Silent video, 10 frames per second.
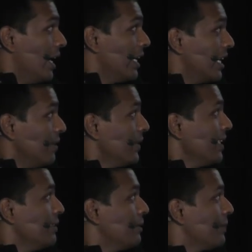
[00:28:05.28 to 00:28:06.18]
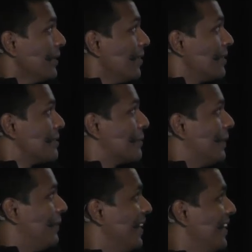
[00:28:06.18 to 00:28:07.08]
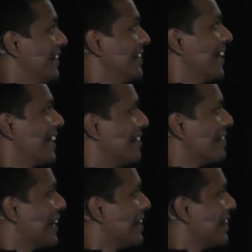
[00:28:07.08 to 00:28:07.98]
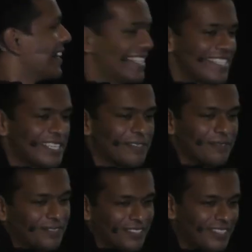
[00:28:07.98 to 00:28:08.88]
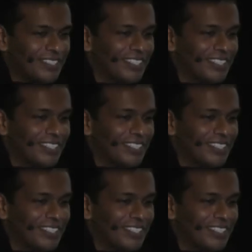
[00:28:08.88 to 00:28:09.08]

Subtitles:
I kind of like the puppy a lot, so maybe take a look at it again, just